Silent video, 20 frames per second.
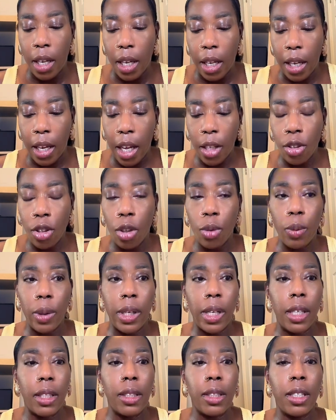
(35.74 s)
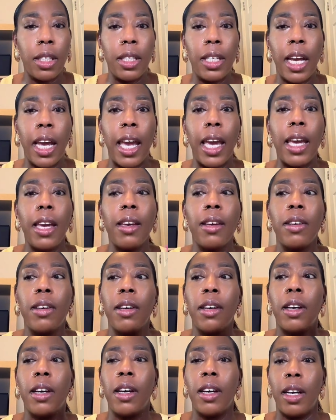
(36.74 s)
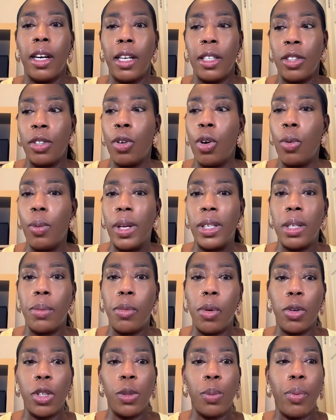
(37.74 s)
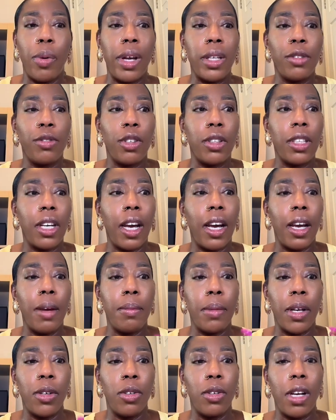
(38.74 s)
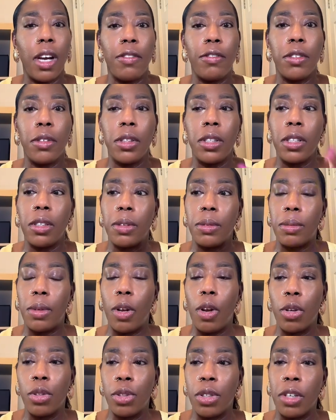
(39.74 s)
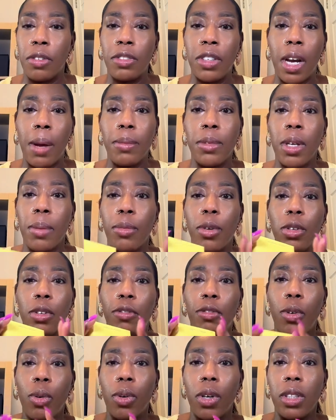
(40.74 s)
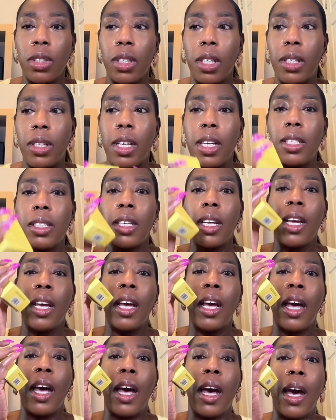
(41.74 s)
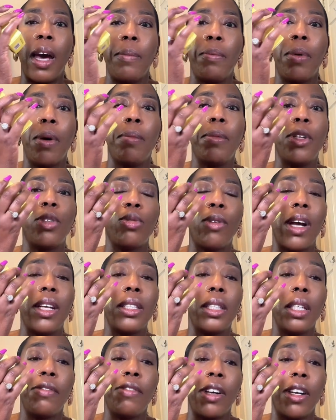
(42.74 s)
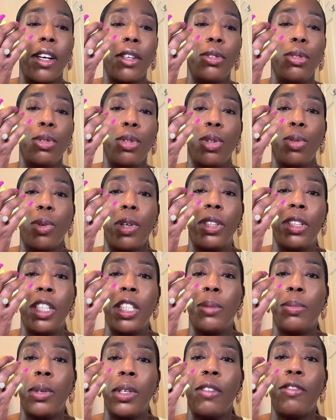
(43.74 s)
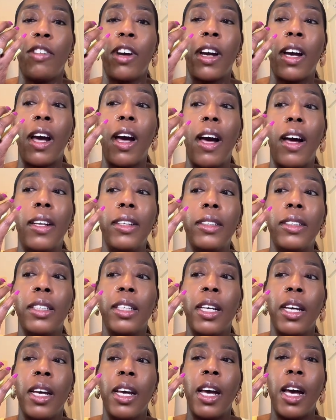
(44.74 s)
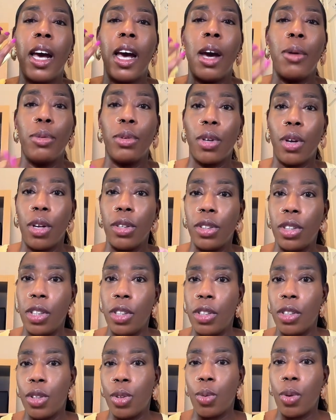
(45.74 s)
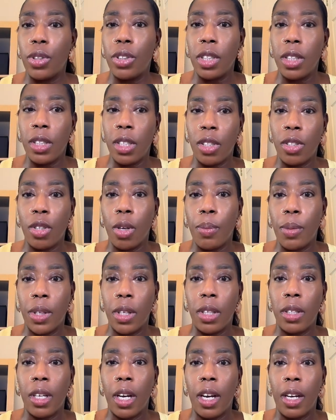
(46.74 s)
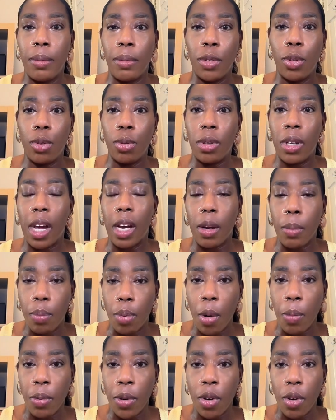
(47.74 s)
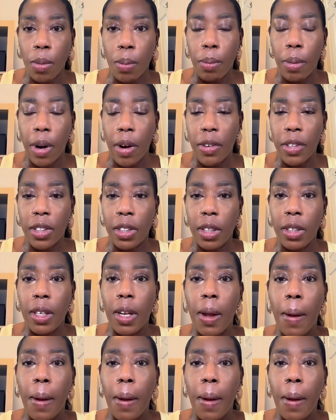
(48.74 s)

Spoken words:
get on with it today. As always, I'm always pressed for time. I don't have the luxury of time, so I'm gonna focus on this. I probably try and see if I can do swatches, but if I can't, I would continue the swatches at some other time, do like a proper comparison.